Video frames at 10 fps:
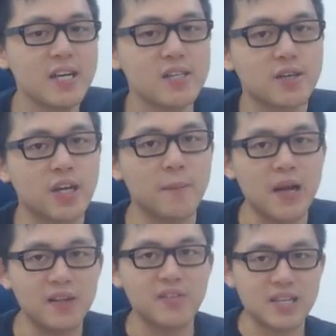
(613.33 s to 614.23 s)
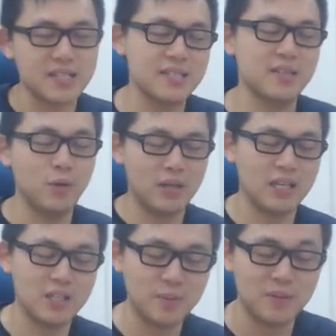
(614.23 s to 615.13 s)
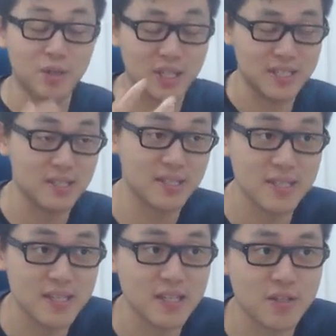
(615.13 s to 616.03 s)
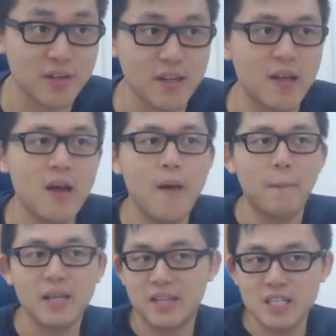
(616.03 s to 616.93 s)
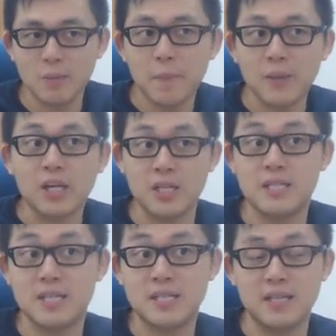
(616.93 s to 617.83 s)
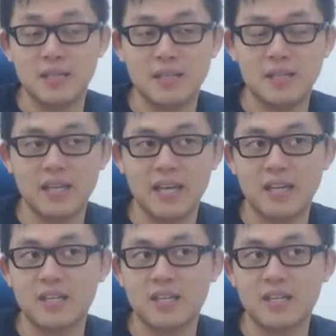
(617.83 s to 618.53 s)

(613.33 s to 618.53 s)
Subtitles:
So competitive decks still want a little bit more consistency to it. But this might be inconsistently